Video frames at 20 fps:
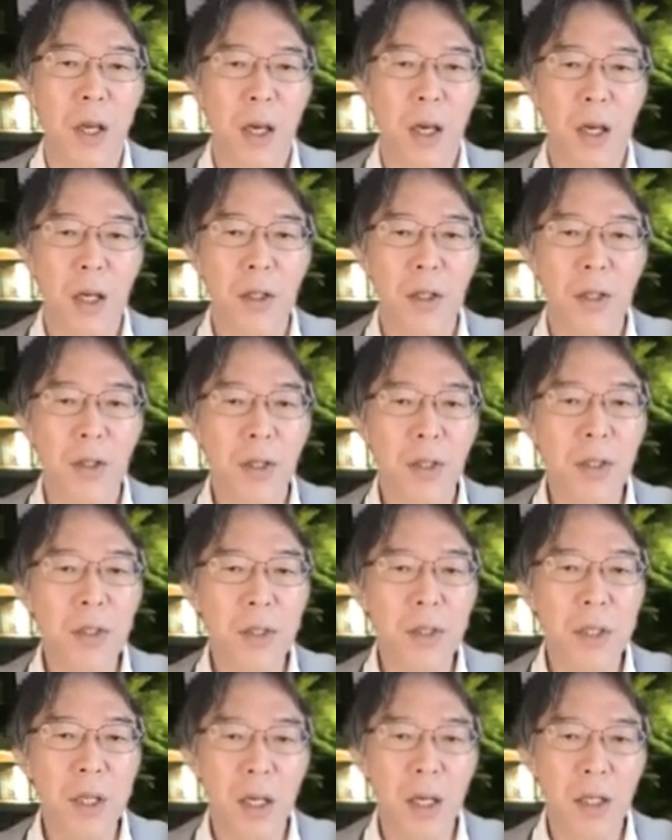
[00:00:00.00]
And in this
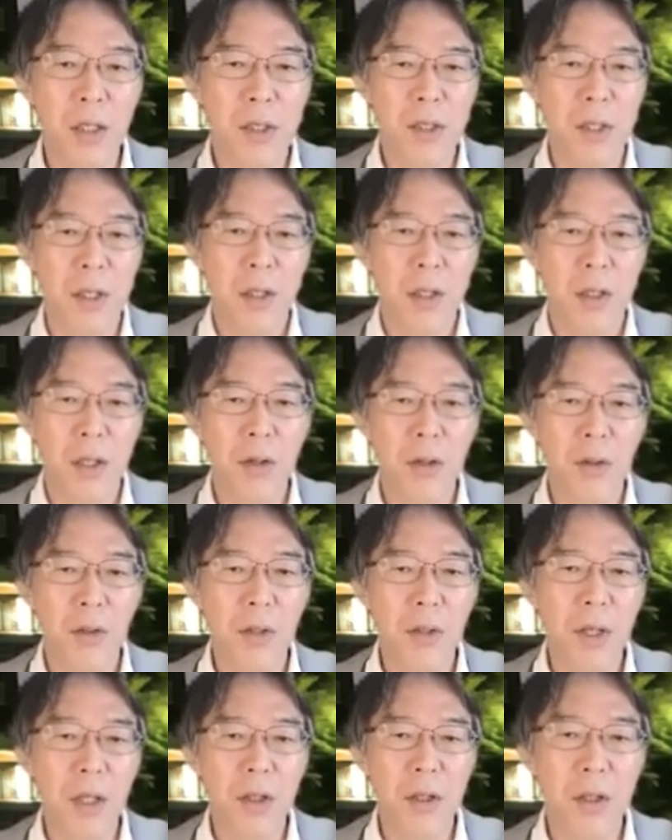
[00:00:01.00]
case, now you
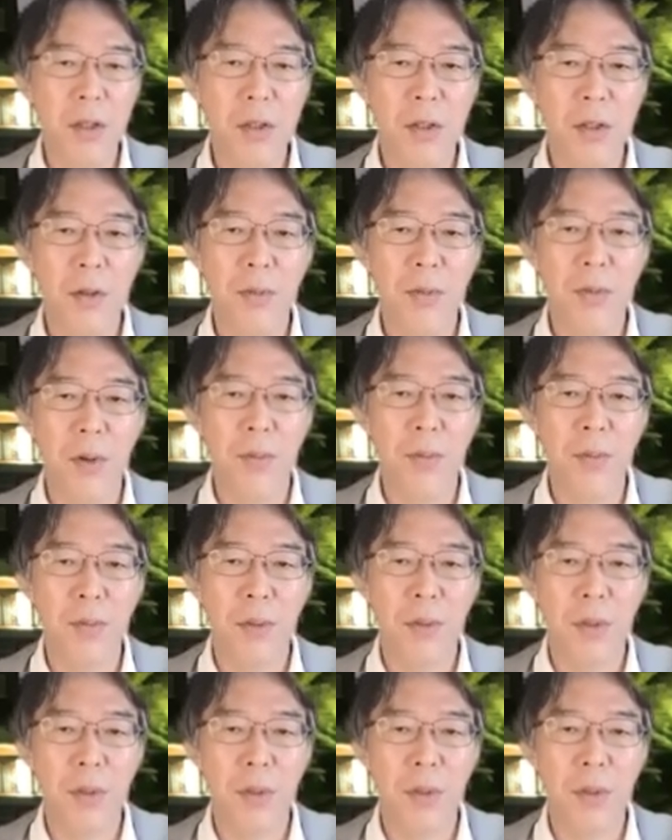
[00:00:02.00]
cannot go from